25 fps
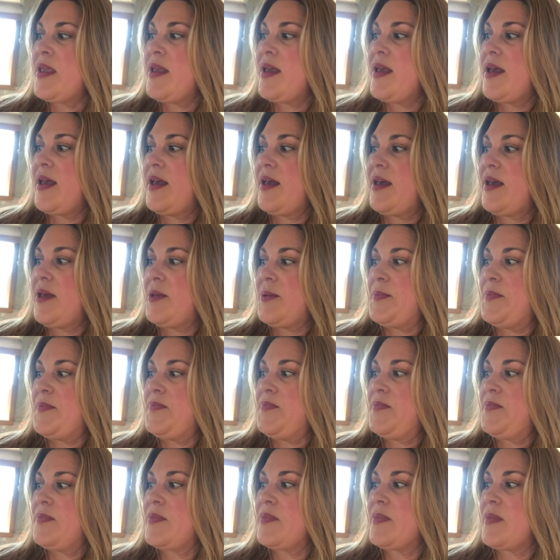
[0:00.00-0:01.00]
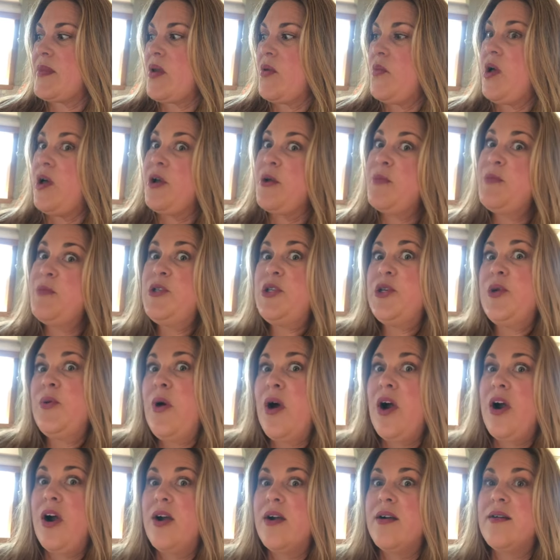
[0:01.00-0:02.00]
um, welcome to
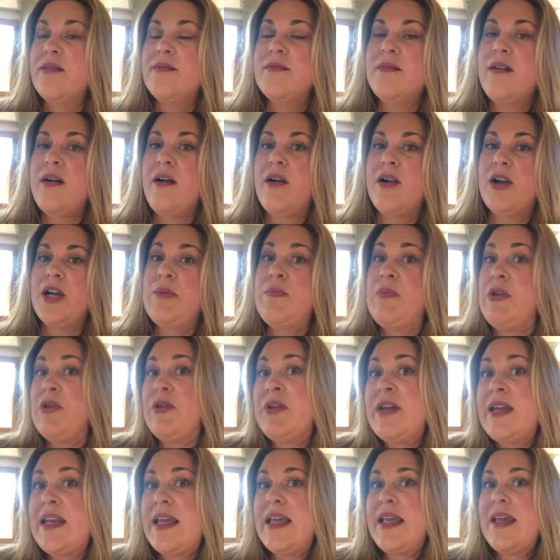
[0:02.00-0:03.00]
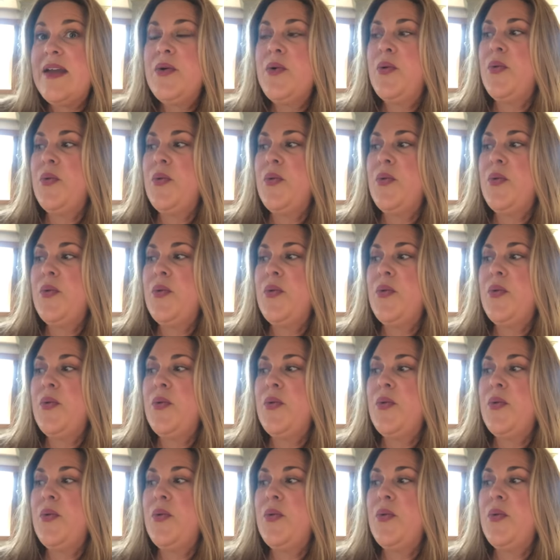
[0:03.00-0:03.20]
our, our community.